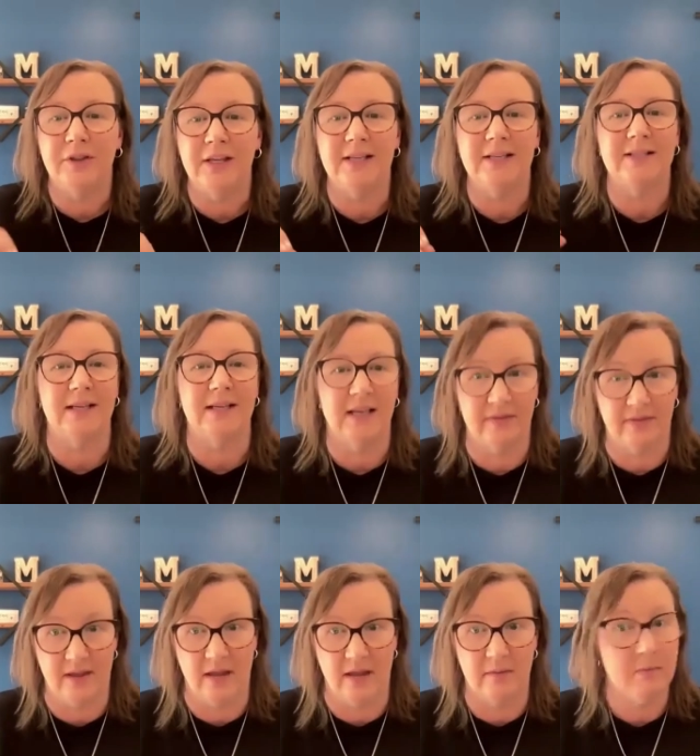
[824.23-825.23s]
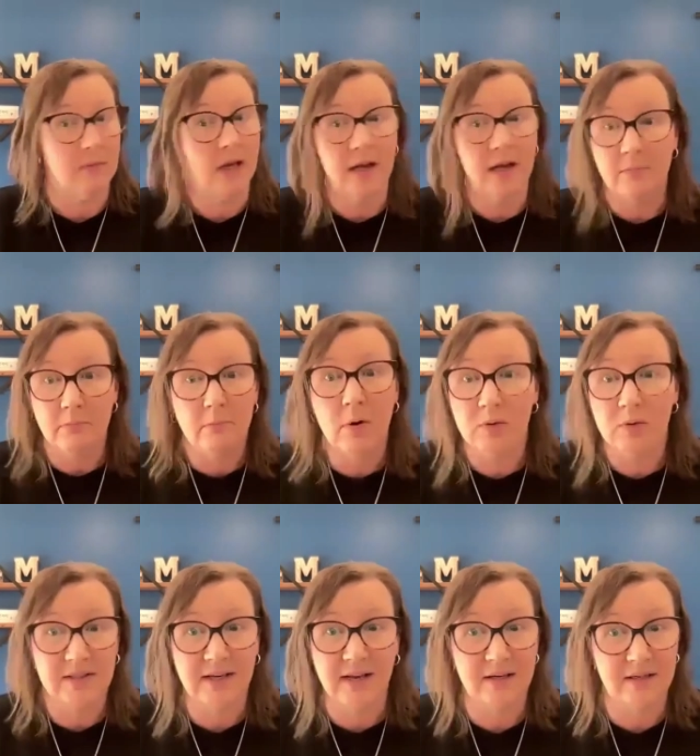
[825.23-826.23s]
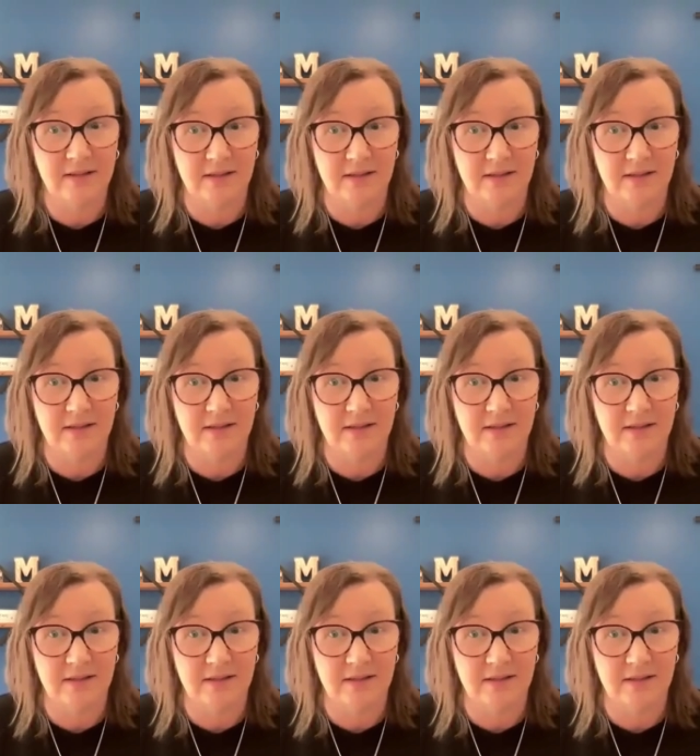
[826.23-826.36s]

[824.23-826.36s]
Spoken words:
things in them, mostly